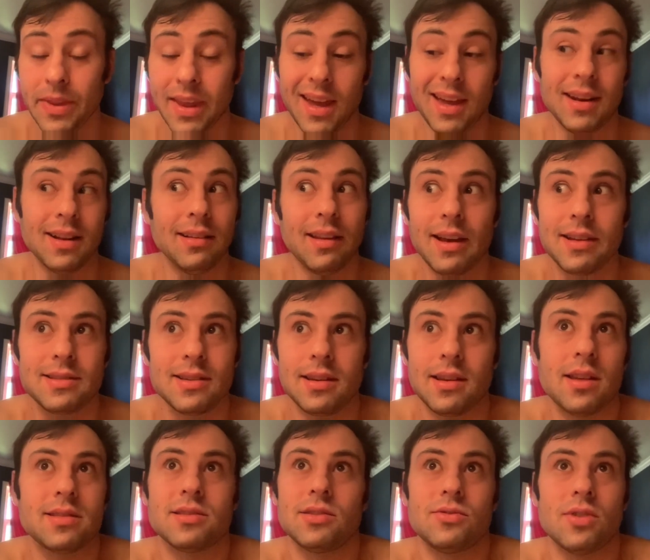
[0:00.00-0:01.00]
And Alexia
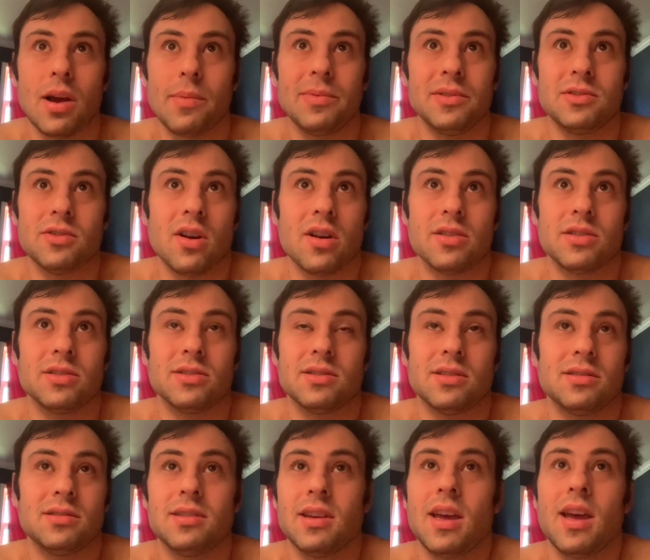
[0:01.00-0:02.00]
doesn't drop the charges
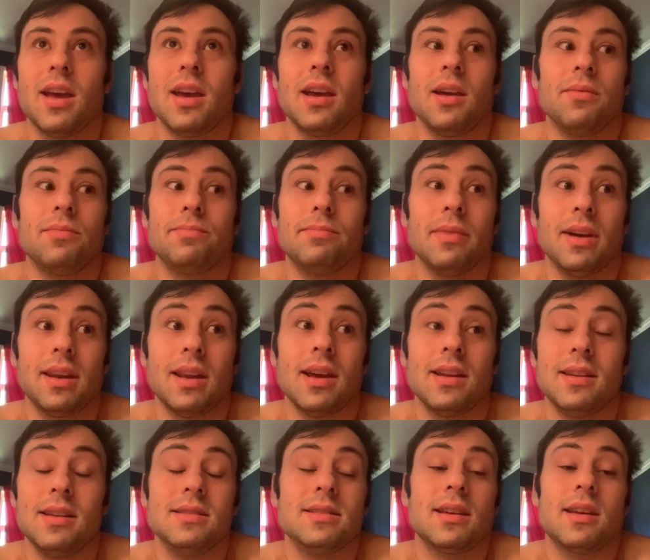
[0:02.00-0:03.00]
and say, hey, my
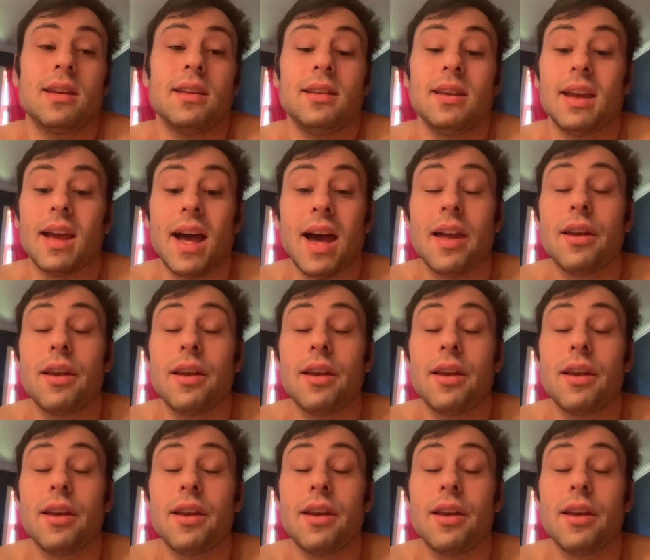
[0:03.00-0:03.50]
dad needs a kidney.